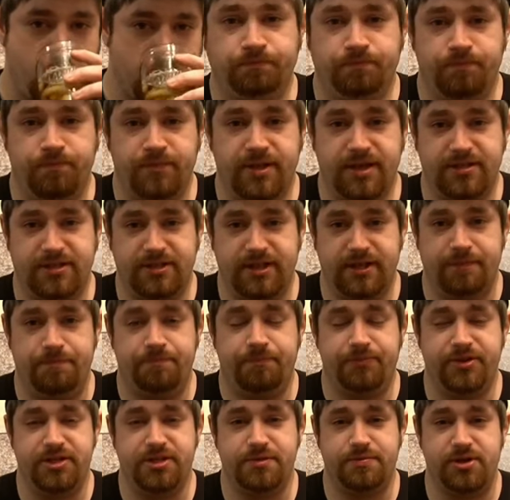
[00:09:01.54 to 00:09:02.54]
That said,
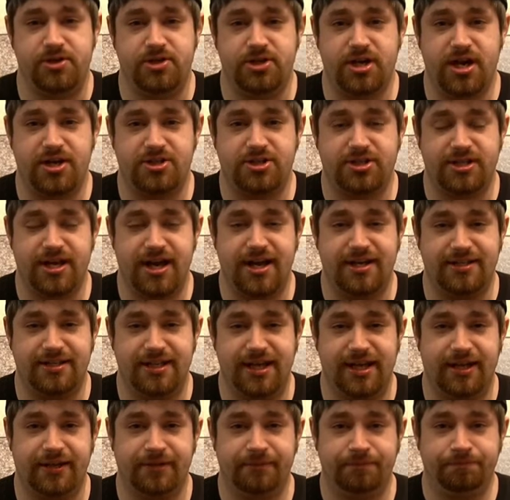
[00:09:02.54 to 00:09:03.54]
this has been Josh's Hot
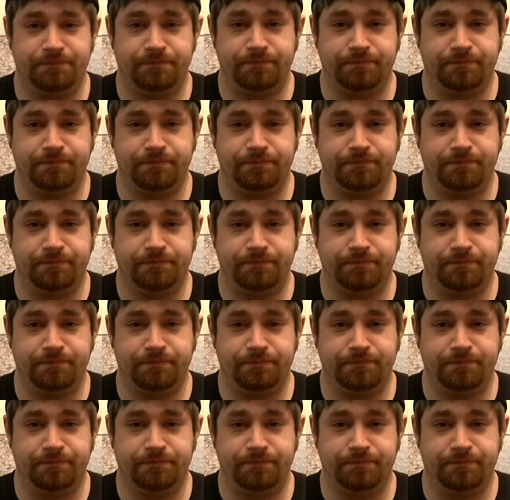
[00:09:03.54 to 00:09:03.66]
Take.